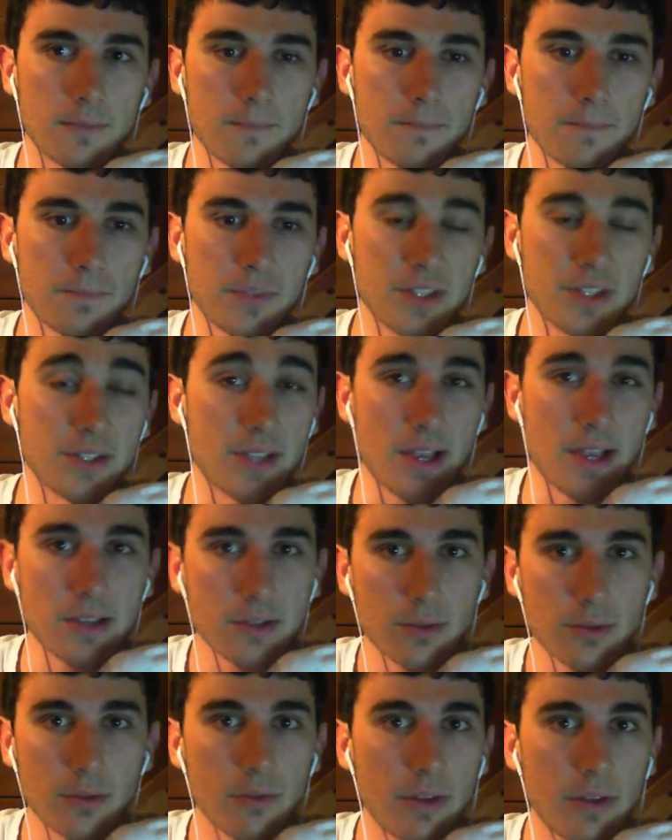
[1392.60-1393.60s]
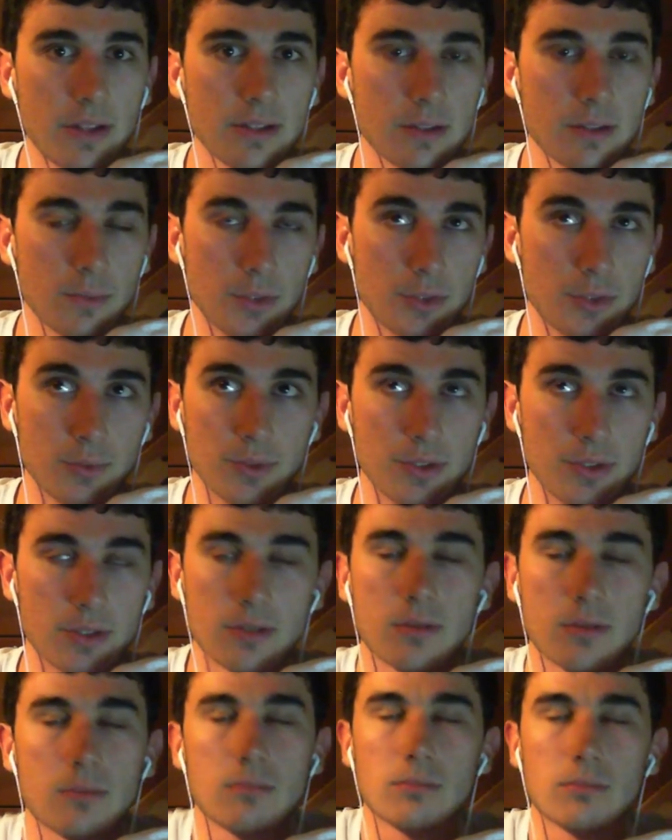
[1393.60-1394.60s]
disaster events, which
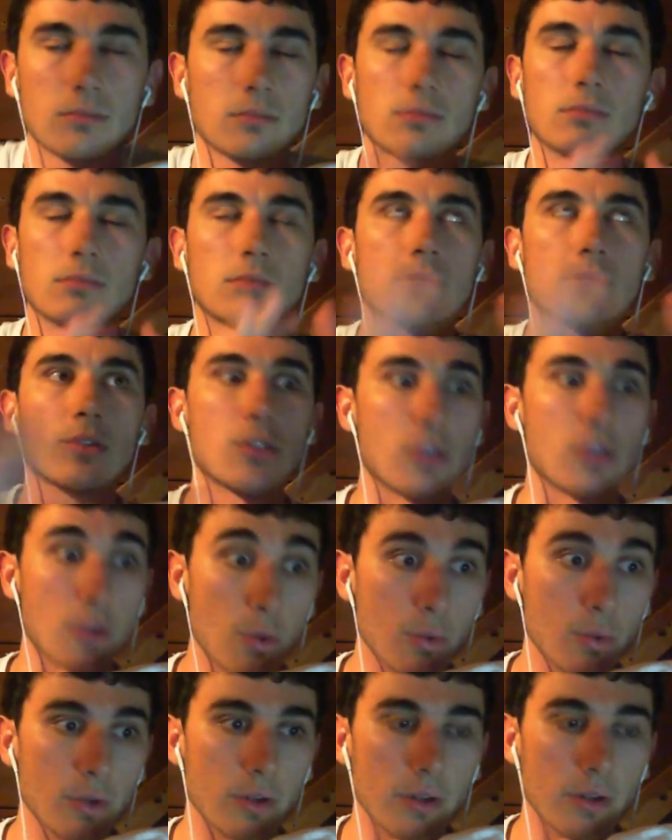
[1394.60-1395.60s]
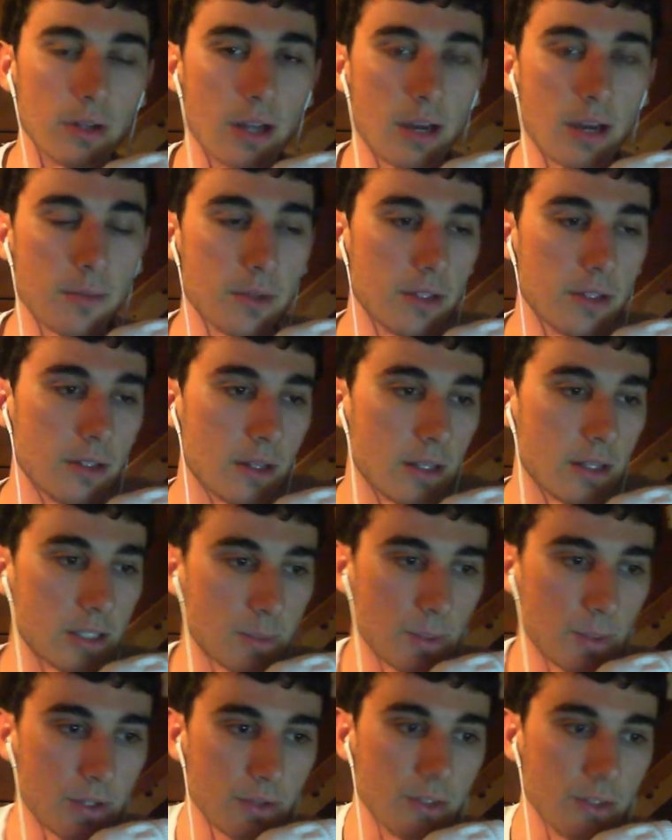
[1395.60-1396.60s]
was so good. I mean,
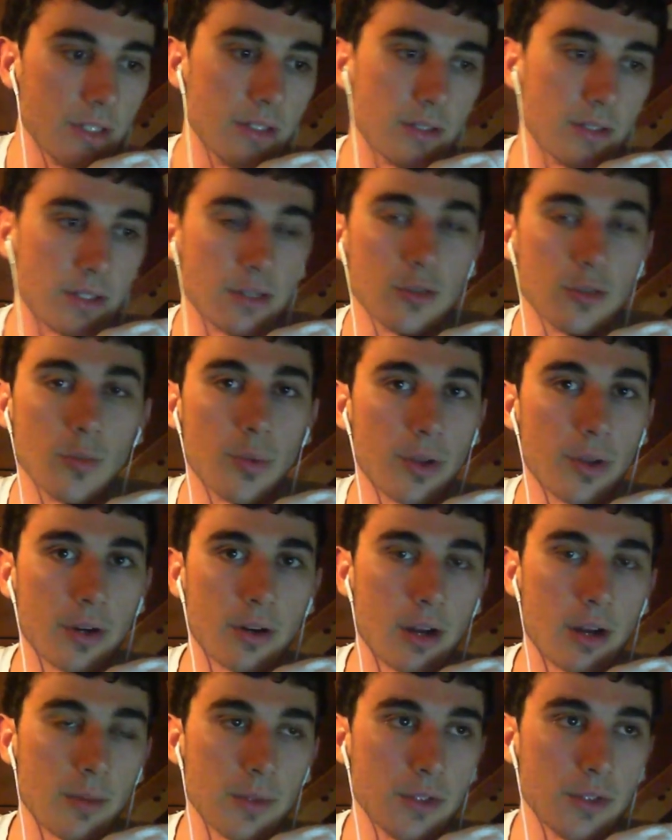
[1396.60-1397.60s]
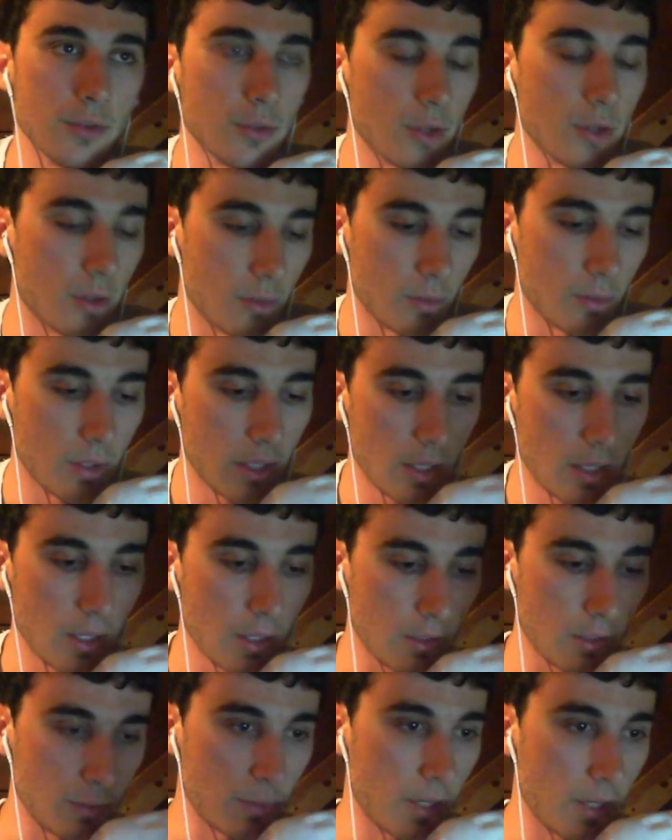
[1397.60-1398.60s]
especially in single player. I mean, you'll
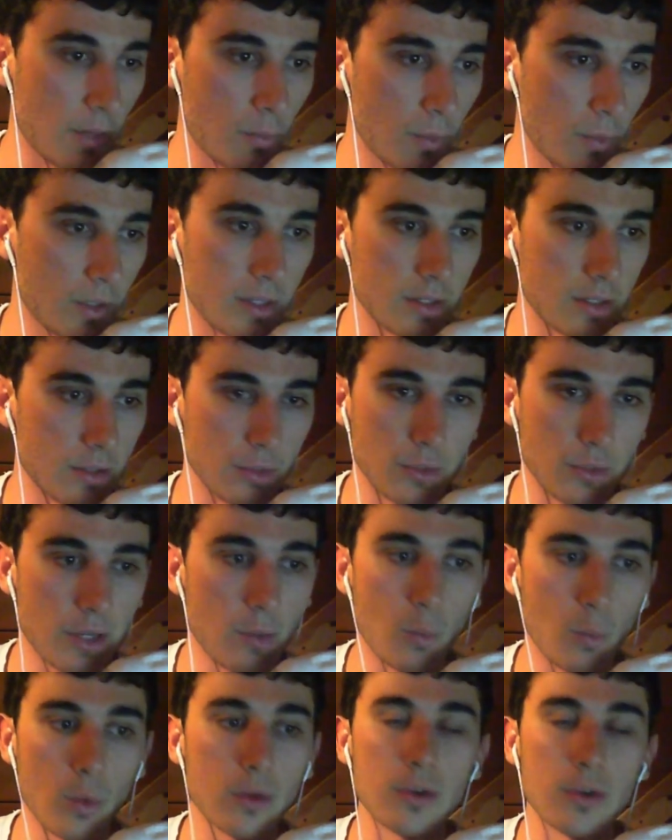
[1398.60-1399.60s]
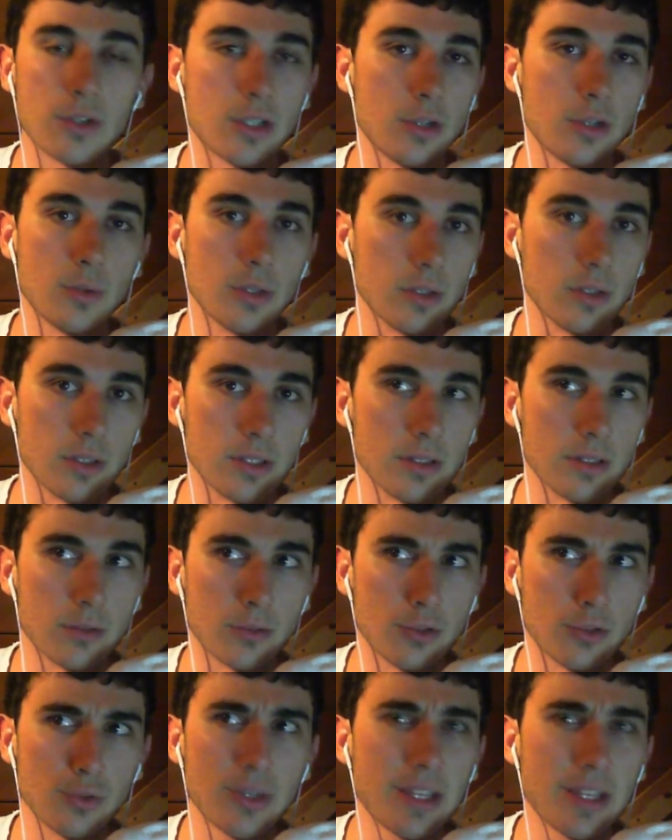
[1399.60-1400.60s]
get one or two at least,
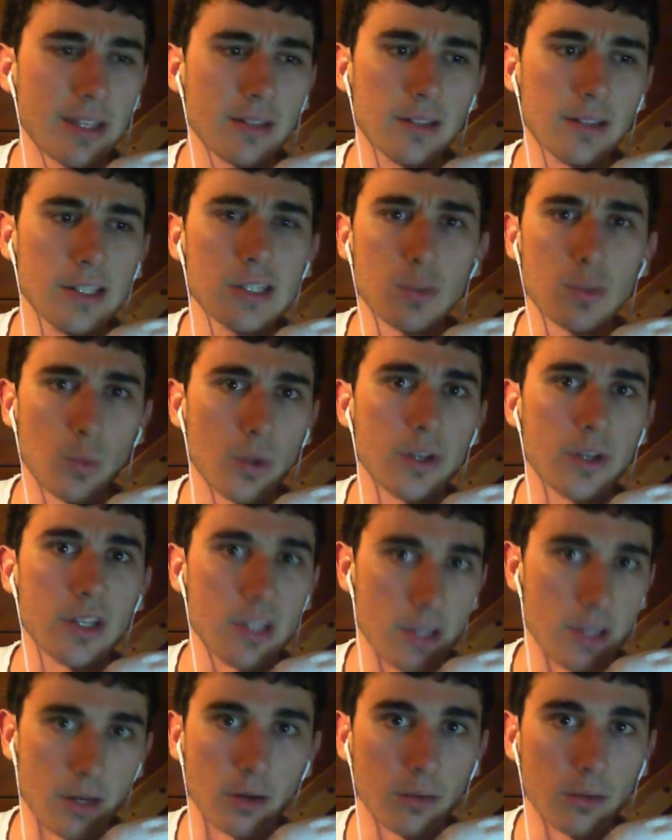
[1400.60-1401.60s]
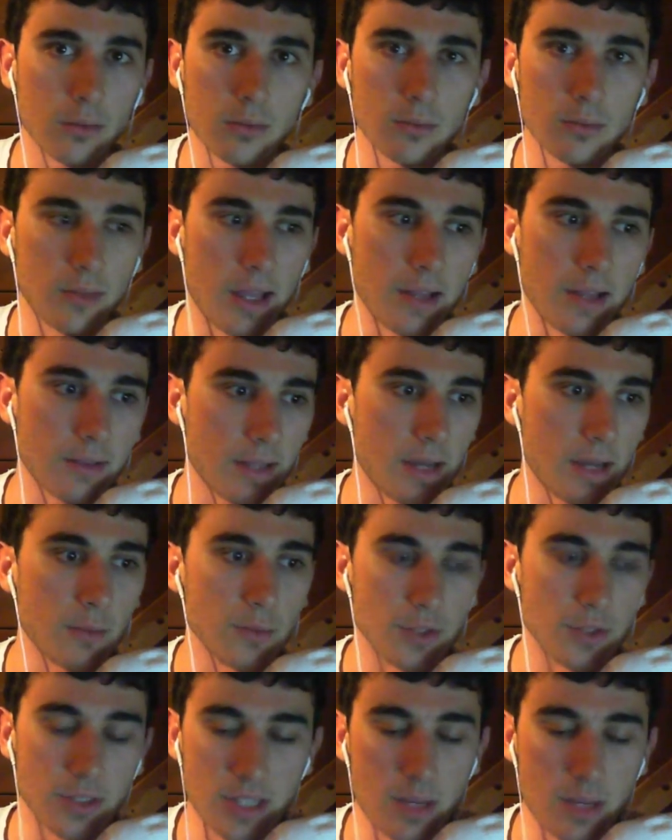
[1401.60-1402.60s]
or you'll get at least one a year. That
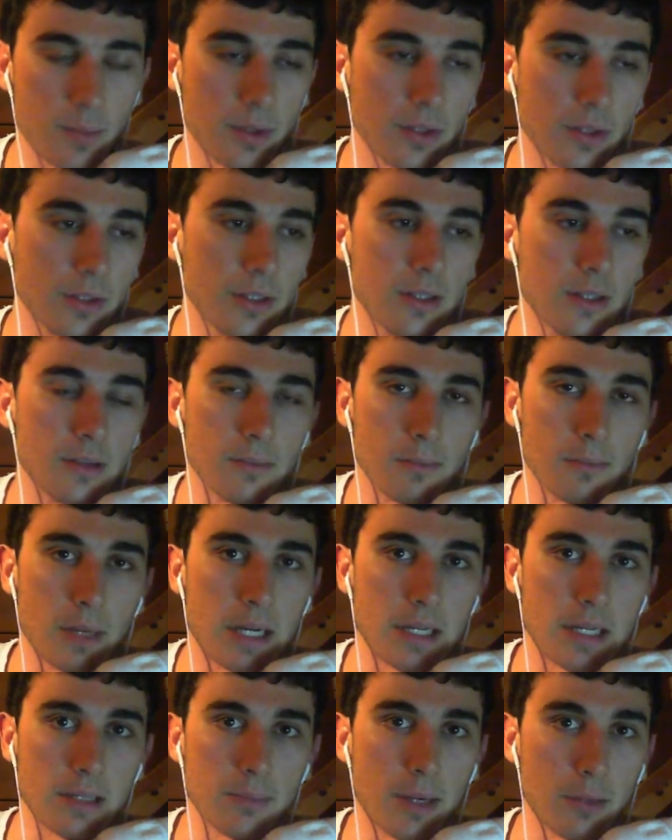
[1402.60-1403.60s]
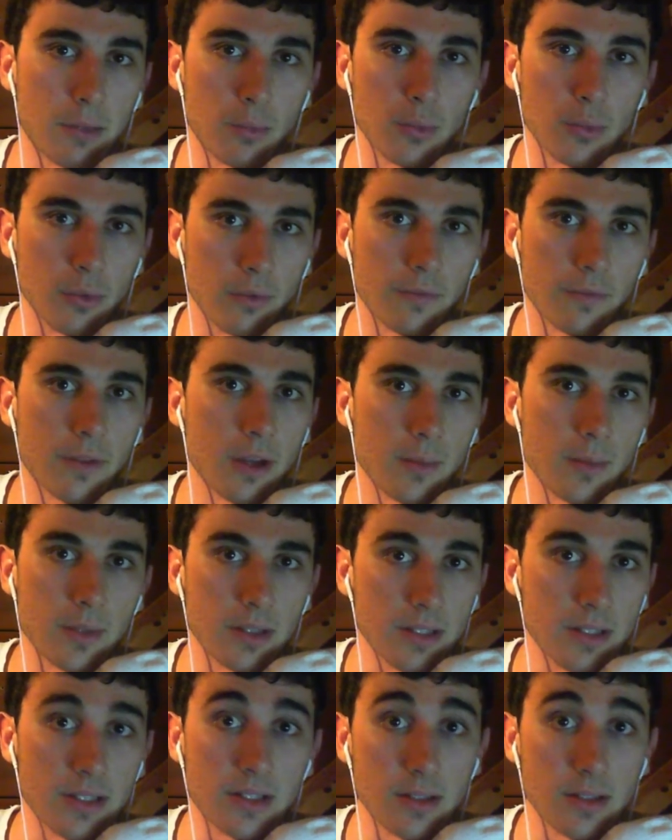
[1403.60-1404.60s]
was typically my rule of thumb,
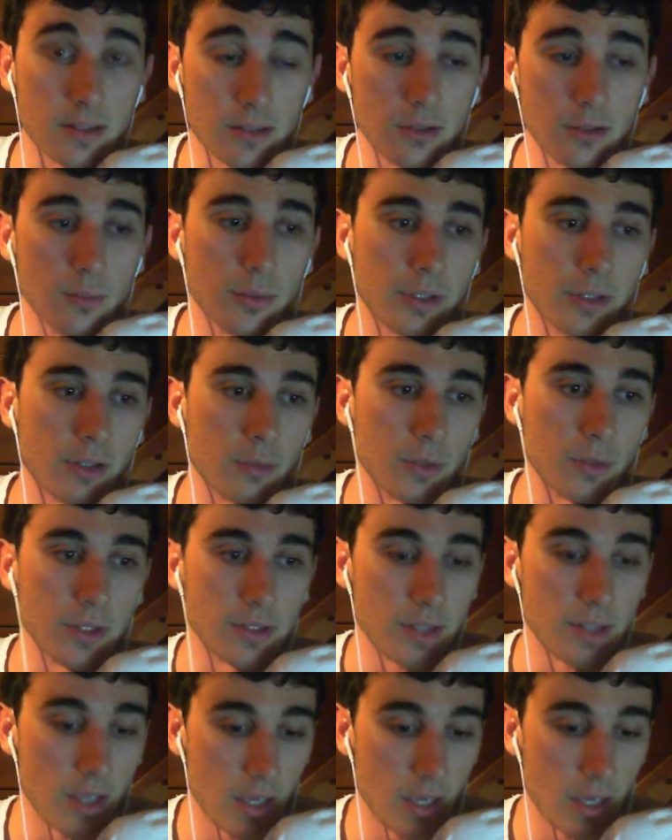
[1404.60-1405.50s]
at least in single player, was